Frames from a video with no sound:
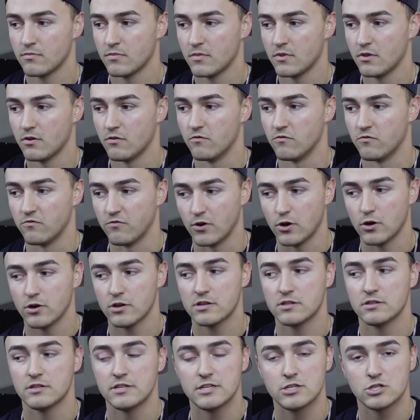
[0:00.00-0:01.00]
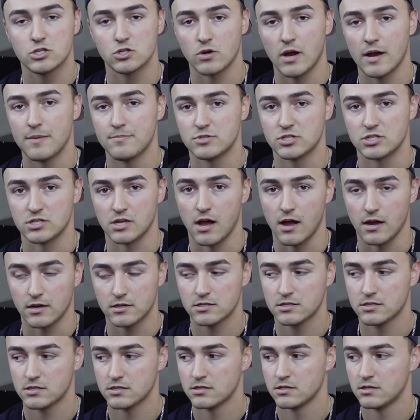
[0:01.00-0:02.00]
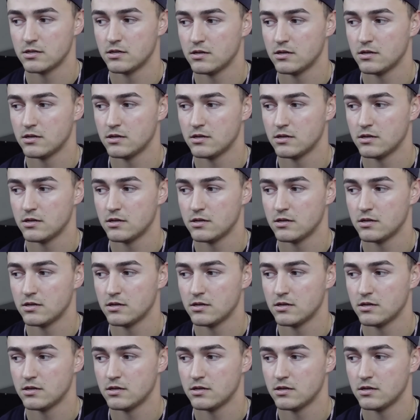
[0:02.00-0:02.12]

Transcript: Vertically striped socks.